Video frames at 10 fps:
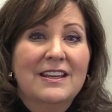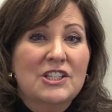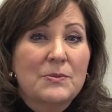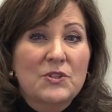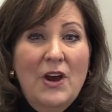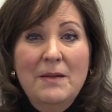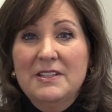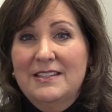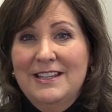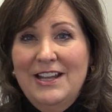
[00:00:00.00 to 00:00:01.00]
Subscribe
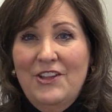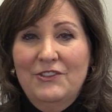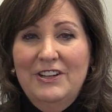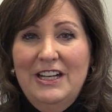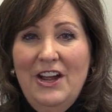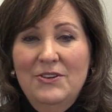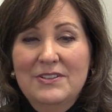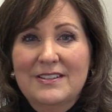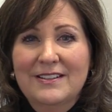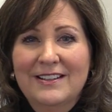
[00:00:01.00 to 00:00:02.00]
to see the other
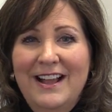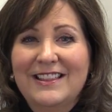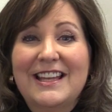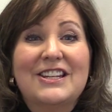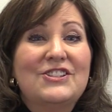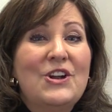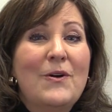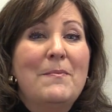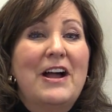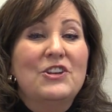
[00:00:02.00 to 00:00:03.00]
videos. Let us
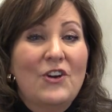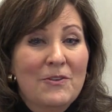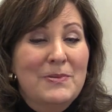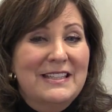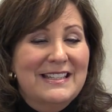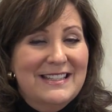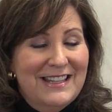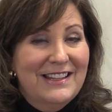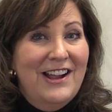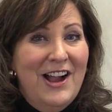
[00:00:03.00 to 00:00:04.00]
know about your business
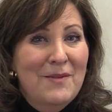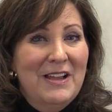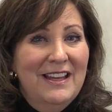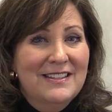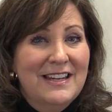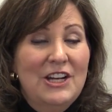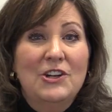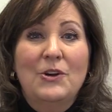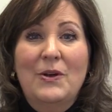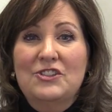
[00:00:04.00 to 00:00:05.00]
in the comments and
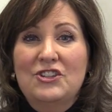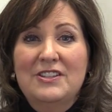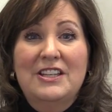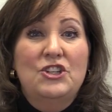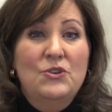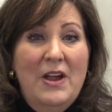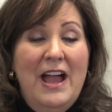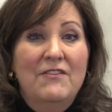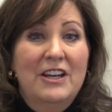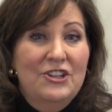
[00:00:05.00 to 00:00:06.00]
any questions that you
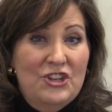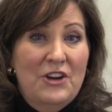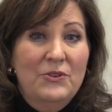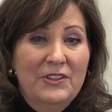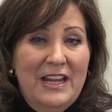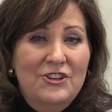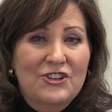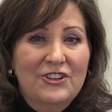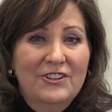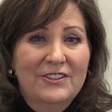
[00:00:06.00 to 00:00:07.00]
have on a general
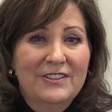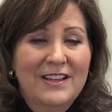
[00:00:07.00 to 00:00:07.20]
nature.